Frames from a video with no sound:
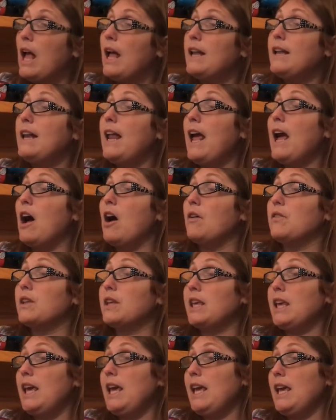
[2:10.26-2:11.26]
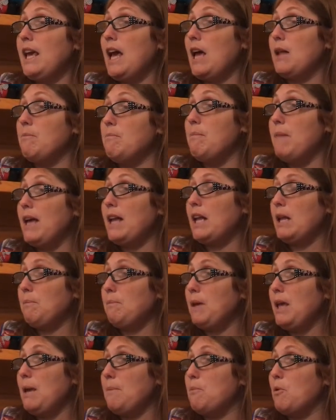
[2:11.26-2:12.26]
Now, the king had many
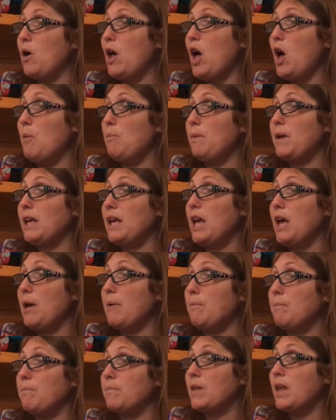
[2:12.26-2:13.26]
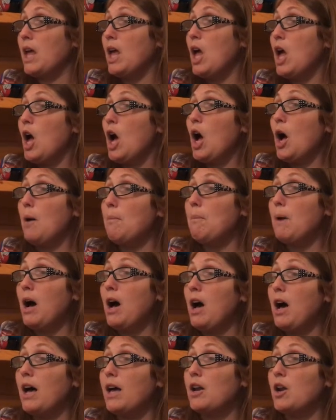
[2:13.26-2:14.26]
people helping him.
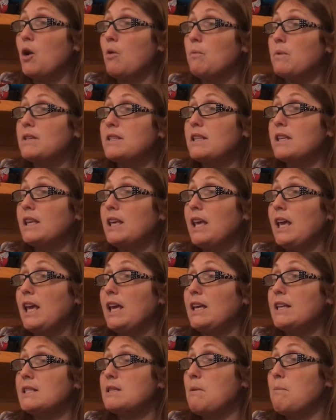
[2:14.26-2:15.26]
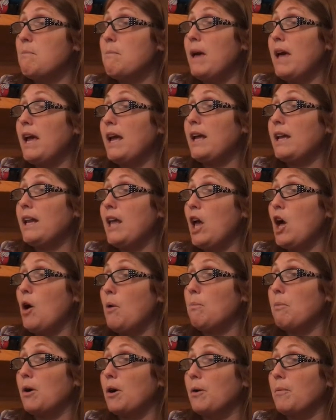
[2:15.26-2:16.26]
Haman was the king's main
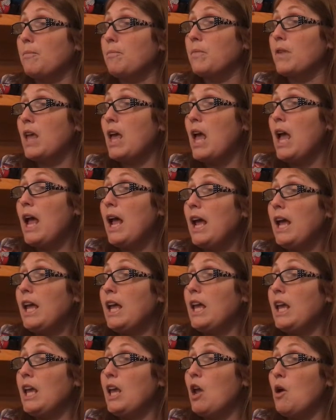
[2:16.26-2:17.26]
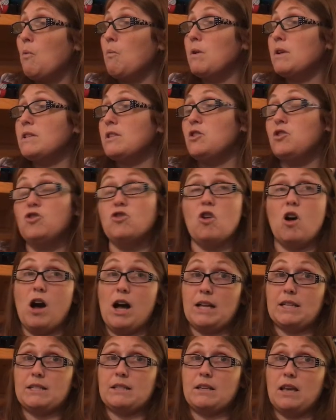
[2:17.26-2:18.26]
helper. He was
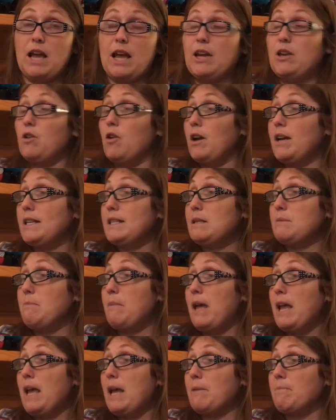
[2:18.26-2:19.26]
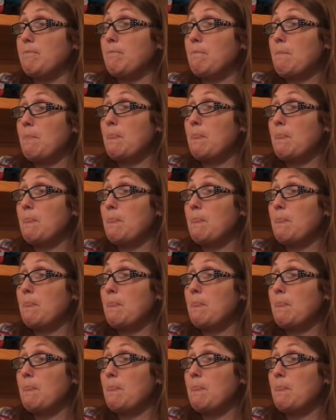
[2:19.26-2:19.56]
not a nice man.